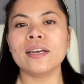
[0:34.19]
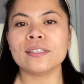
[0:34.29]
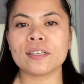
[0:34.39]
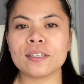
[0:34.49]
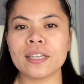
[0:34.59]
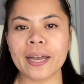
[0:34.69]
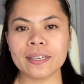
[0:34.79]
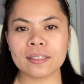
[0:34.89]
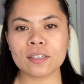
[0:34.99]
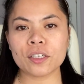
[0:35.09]
So
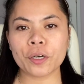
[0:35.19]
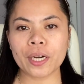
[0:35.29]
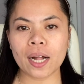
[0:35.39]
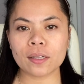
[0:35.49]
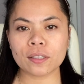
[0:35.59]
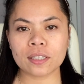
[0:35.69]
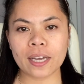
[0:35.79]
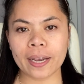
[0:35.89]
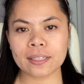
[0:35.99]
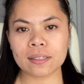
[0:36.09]
today's tutorial or
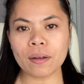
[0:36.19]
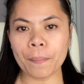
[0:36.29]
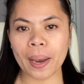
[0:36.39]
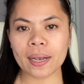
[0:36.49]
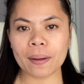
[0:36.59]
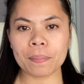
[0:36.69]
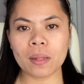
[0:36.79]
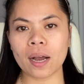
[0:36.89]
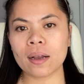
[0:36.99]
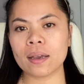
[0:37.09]
today's makeup
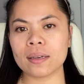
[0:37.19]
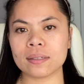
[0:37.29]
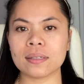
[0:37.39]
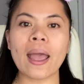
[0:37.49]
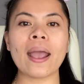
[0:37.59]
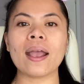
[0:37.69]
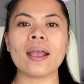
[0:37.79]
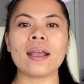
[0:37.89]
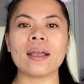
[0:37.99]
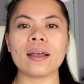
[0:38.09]
vlog is
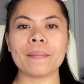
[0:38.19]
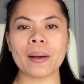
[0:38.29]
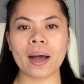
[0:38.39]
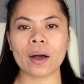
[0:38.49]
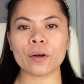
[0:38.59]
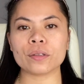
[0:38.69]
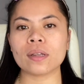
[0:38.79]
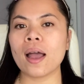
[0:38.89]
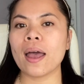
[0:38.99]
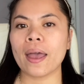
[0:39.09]
about
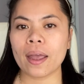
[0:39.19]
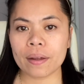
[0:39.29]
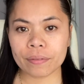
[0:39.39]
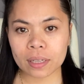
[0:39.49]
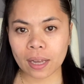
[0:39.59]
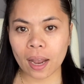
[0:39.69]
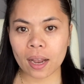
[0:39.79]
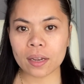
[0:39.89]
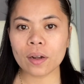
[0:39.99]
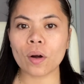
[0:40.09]

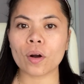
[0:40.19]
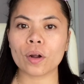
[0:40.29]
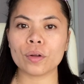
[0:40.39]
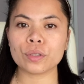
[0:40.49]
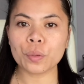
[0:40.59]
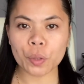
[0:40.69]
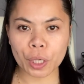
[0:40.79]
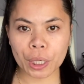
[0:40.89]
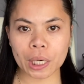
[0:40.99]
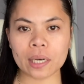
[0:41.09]
everyday or go to
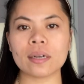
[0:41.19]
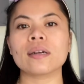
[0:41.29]
work